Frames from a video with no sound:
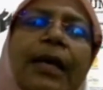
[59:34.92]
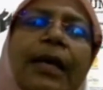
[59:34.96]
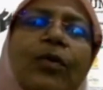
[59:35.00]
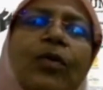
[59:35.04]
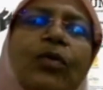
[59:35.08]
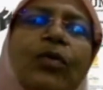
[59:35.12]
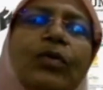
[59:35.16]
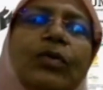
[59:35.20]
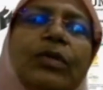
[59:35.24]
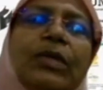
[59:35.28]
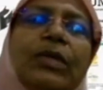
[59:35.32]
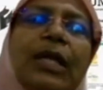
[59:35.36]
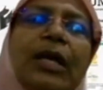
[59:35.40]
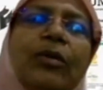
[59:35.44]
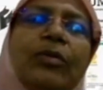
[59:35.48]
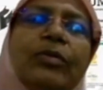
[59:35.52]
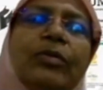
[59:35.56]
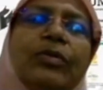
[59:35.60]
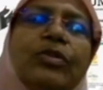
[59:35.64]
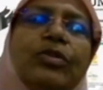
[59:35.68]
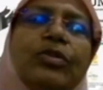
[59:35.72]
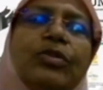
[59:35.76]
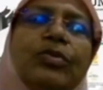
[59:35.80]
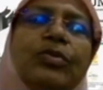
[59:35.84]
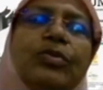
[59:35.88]
I go
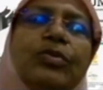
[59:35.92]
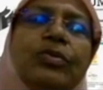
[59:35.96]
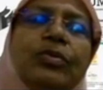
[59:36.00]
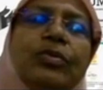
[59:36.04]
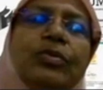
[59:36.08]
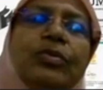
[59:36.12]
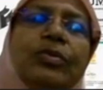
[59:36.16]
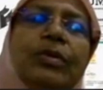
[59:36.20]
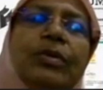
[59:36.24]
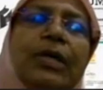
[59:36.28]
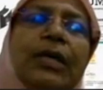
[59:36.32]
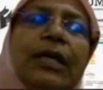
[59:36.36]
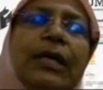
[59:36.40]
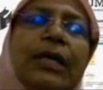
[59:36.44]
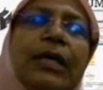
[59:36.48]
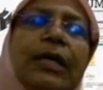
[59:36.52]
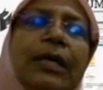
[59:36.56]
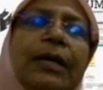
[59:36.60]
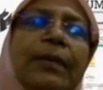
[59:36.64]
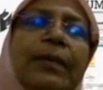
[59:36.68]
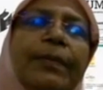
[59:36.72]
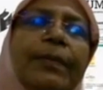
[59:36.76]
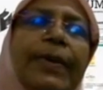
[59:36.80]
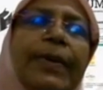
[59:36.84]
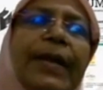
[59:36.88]
down to
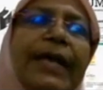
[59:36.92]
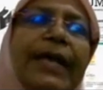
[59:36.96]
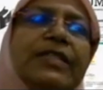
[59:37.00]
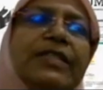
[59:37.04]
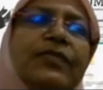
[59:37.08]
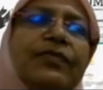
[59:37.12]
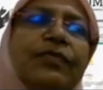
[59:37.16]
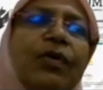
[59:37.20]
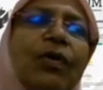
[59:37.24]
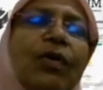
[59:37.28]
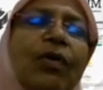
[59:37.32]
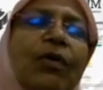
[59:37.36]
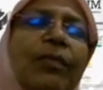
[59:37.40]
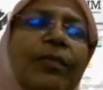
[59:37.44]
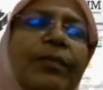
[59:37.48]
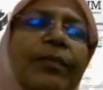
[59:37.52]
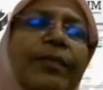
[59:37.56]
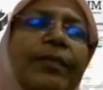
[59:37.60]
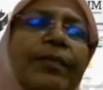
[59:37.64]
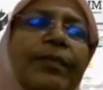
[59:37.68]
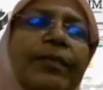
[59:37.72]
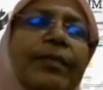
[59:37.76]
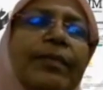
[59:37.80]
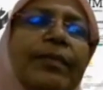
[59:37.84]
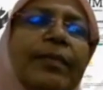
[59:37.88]
price
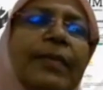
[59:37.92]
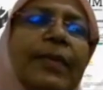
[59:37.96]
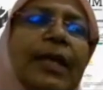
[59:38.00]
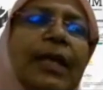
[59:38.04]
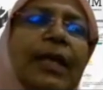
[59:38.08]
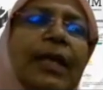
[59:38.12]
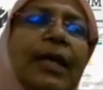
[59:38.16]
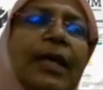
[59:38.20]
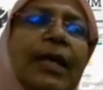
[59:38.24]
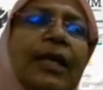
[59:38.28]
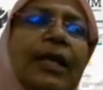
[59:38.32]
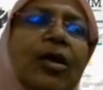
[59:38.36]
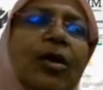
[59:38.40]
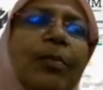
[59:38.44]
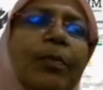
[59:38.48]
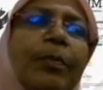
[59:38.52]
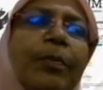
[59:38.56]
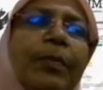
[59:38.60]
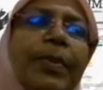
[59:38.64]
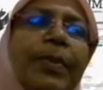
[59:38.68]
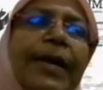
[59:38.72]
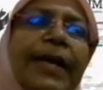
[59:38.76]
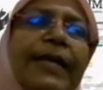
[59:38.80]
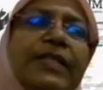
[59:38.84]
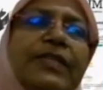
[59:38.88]
floor.
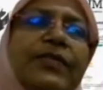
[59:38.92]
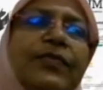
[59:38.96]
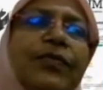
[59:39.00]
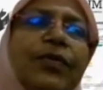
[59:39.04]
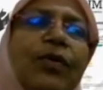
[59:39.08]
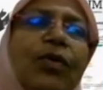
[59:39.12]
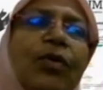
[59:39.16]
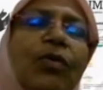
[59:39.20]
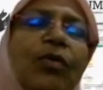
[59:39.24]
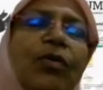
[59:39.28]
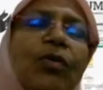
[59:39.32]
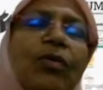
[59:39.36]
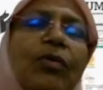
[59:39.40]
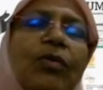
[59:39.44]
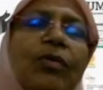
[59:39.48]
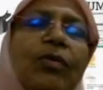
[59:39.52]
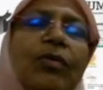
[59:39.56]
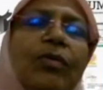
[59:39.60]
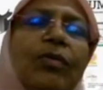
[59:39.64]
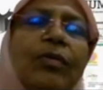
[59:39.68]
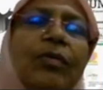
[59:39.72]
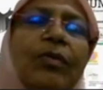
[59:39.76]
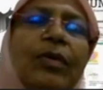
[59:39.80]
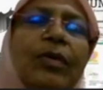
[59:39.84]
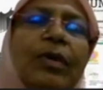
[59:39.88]
Price
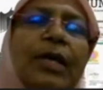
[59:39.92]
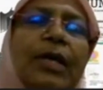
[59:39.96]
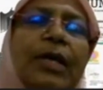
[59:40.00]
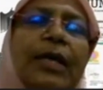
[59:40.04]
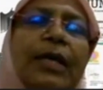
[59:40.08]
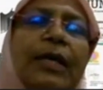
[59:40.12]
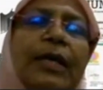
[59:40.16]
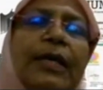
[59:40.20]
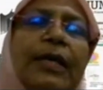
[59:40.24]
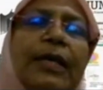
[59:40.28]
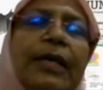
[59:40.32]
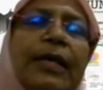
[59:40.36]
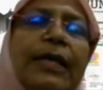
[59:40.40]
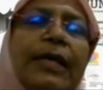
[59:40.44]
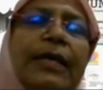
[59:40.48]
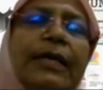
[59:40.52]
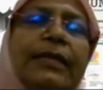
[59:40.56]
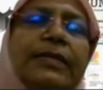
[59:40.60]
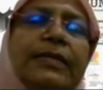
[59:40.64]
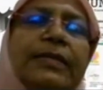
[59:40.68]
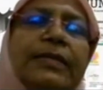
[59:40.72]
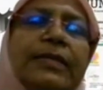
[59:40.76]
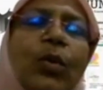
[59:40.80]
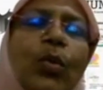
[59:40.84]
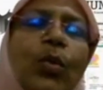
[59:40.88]
floor
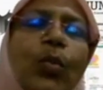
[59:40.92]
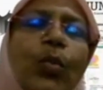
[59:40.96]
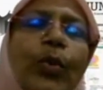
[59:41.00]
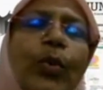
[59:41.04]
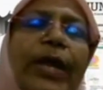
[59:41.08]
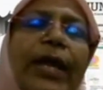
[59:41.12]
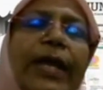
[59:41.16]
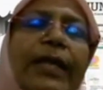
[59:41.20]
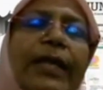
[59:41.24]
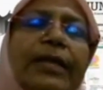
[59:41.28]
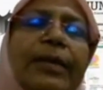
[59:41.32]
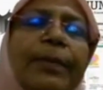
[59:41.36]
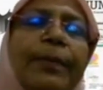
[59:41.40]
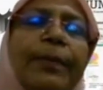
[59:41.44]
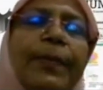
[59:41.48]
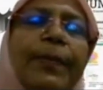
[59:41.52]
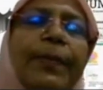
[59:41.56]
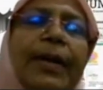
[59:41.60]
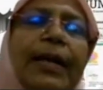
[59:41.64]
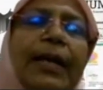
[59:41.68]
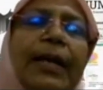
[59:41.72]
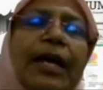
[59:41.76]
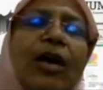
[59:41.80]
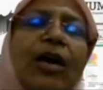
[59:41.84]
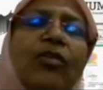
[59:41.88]
is where the
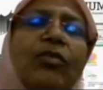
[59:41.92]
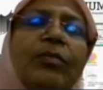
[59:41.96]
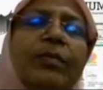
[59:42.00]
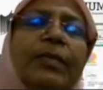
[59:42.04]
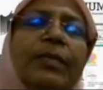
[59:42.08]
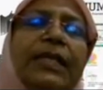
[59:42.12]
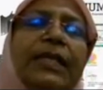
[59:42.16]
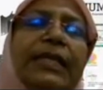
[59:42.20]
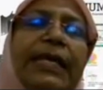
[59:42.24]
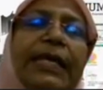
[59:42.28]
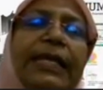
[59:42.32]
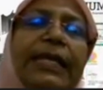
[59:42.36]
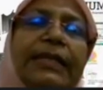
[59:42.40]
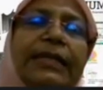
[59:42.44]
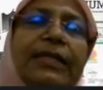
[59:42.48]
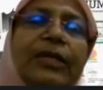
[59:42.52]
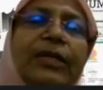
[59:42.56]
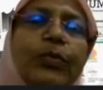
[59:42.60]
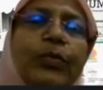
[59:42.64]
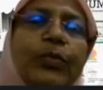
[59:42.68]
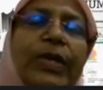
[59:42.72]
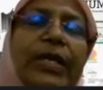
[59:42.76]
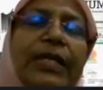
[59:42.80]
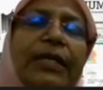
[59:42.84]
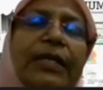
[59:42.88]
government
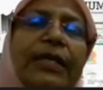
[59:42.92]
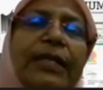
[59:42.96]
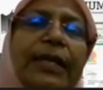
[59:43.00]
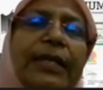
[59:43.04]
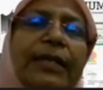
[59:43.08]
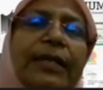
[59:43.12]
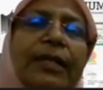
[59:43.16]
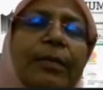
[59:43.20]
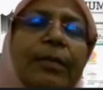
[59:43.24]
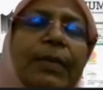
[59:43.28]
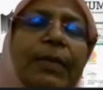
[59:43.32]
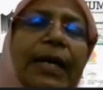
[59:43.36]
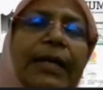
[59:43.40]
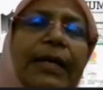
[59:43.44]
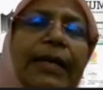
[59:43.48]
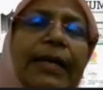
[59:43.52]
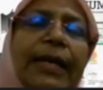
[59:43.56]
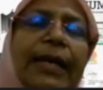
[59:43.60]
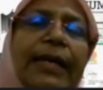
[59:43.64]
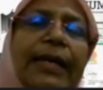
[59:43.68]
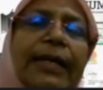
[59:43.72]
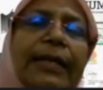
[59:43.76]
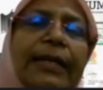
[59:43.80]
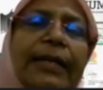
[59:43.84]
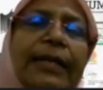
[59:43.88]
intervene in the
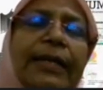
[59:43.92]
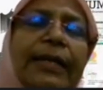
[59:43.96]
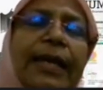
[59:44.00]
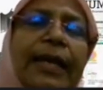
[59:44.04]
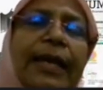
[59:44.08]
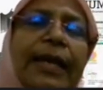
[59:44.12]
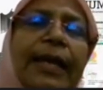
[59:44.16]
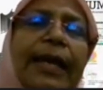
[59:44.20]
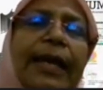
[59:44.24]
market